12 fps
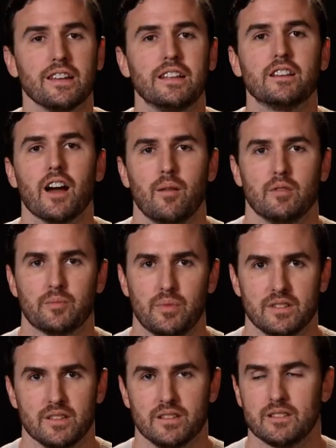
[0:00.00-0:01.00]
an e-commerce
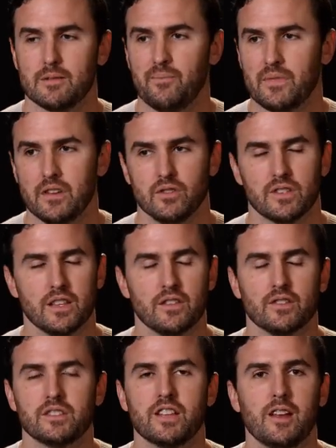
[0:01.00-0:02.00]
business and you see
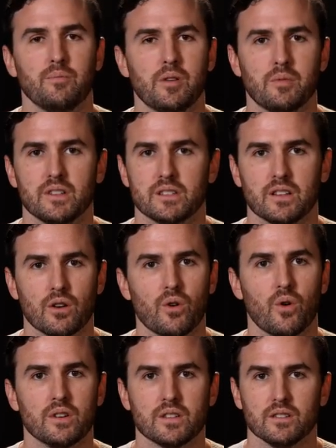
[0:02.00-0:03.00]
that there's 10 people that sell
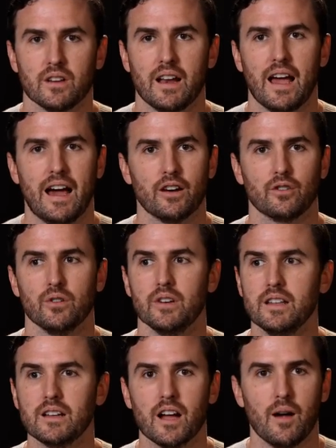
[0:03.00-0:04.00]
courses on how to grow
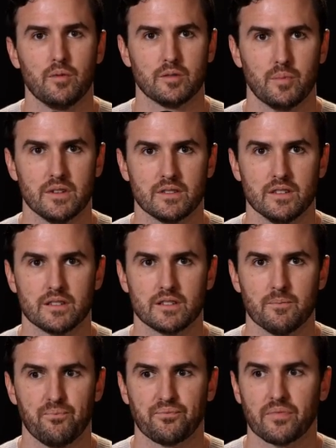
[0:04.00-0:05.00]
an e-commerce
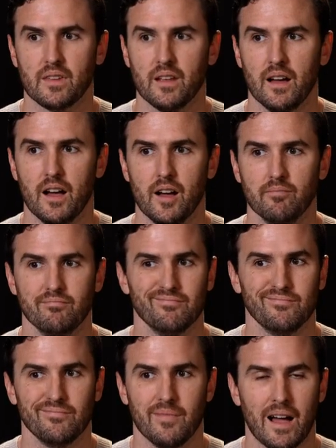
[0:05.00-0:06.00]
business um,
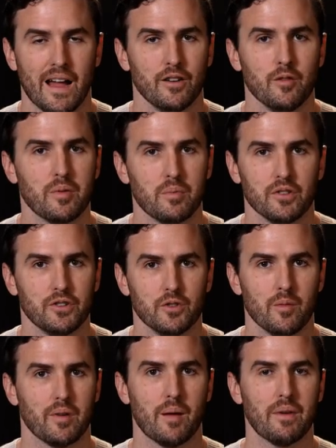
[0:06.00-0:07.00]
i know people that
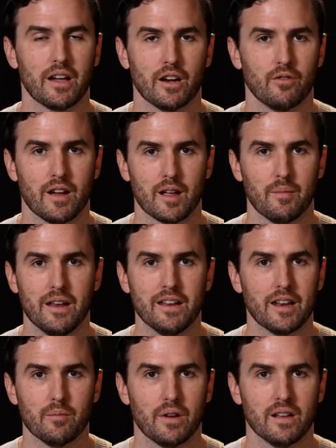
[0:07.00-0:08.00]
do it but i'm not going to
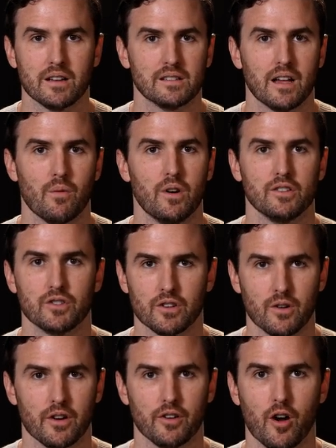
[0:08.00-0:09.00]
recommend anybody because i want you
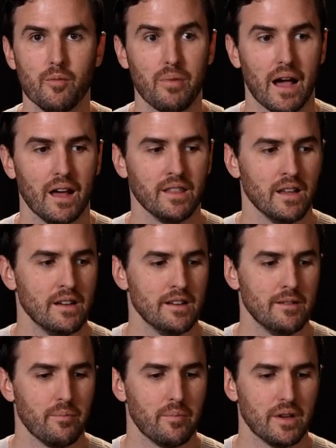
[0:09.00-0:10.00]
to go on your own path
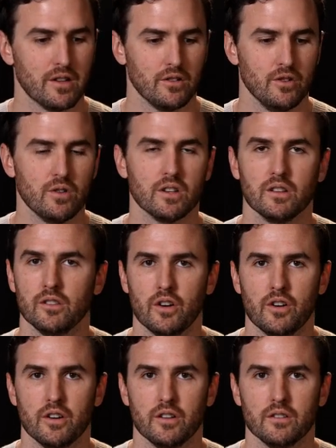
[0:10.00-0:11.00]
but you could
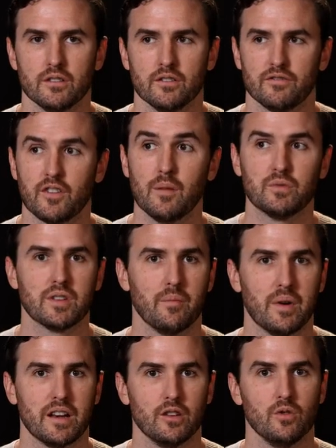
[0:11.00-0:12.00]
learn from
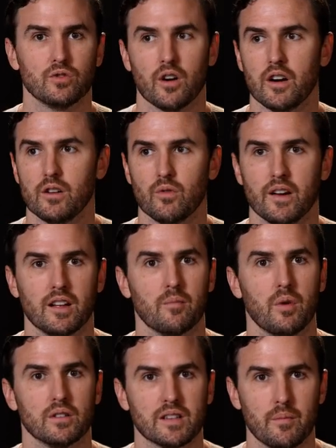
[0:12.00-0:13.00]
somebody who's already running
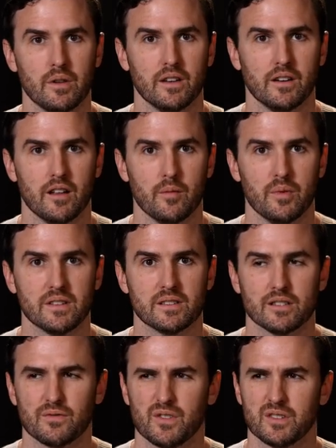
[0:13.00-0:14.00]
a multi-million dollar
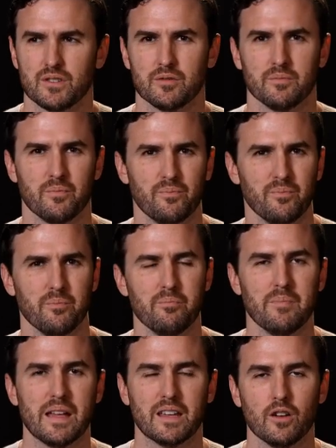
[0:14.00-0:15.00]
business versus
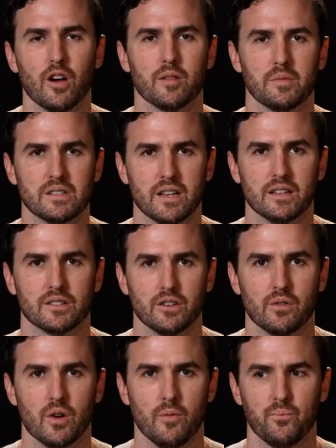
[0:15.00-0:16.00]
making all the mistakes
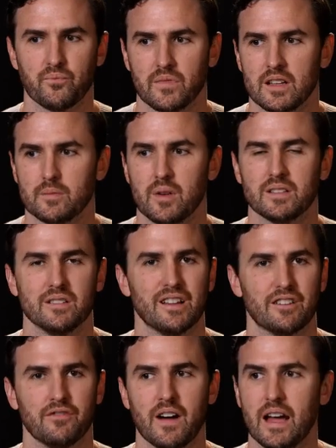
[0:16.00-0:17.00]
on your own. It's basically
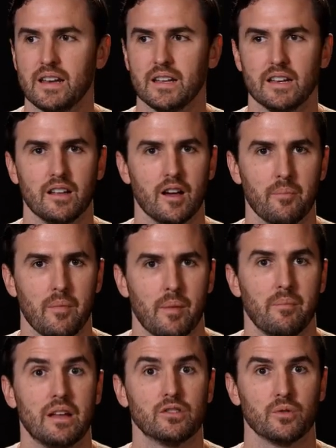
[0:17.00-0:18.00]
like finding an, a, um,
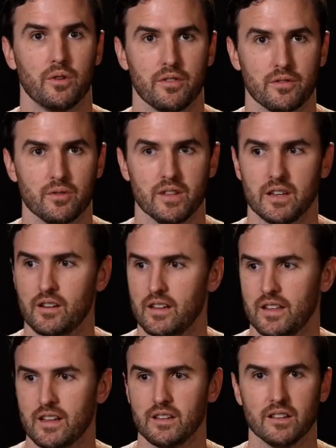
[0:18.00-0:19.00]
a mentor through the
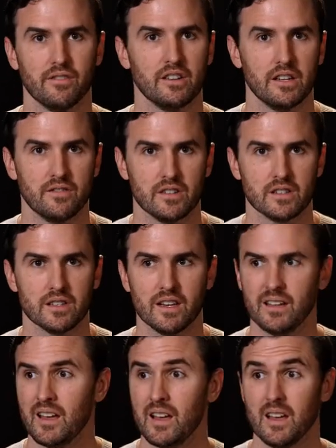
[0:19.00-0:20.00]
internet. They could live in a different
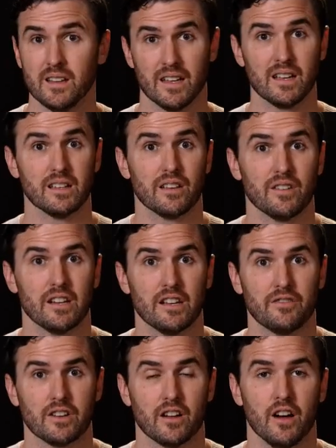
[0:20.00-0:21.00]
city, they could live in a
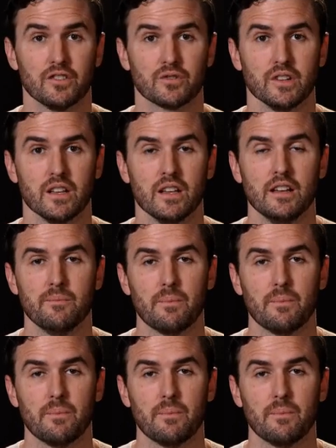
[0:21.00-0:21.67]
different country,